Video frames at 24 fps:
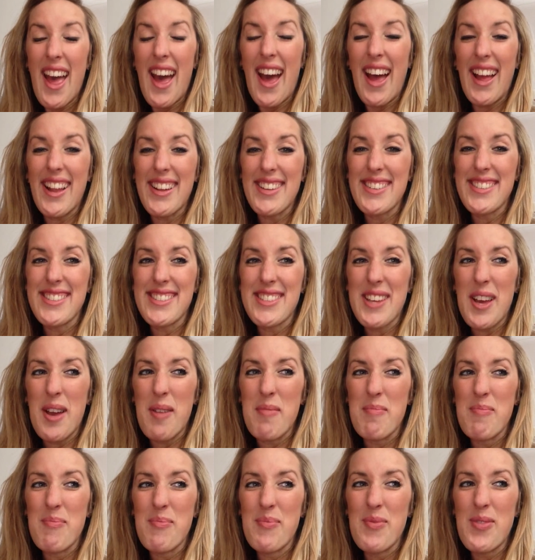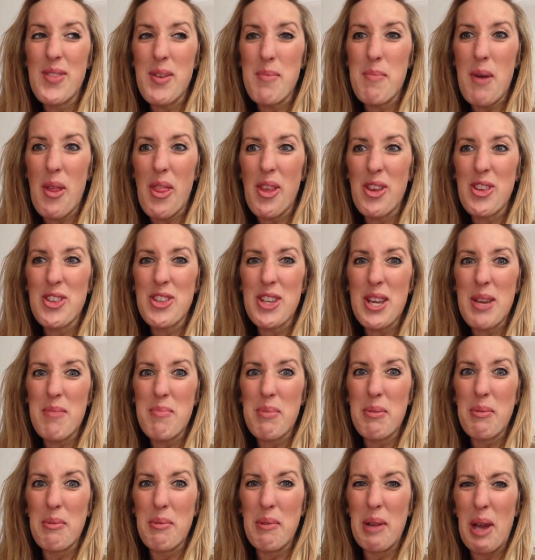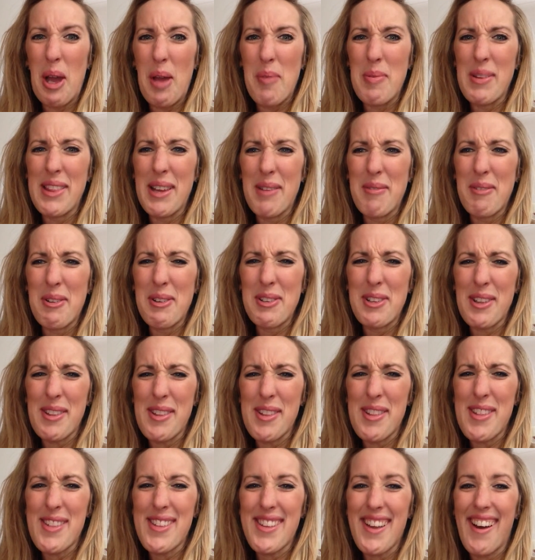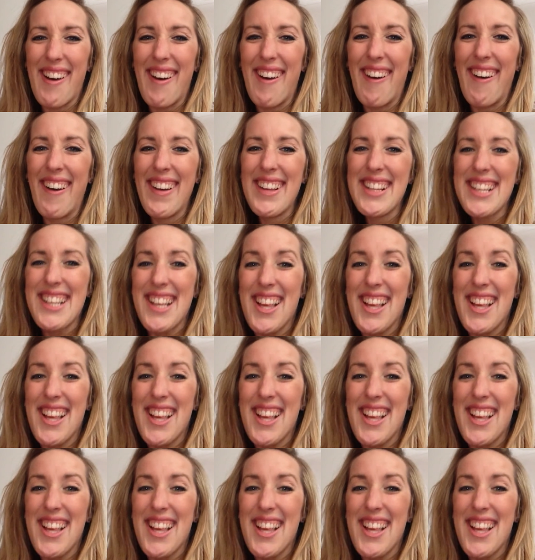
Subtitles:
and the mothership, we're hoping that one doesn't scar.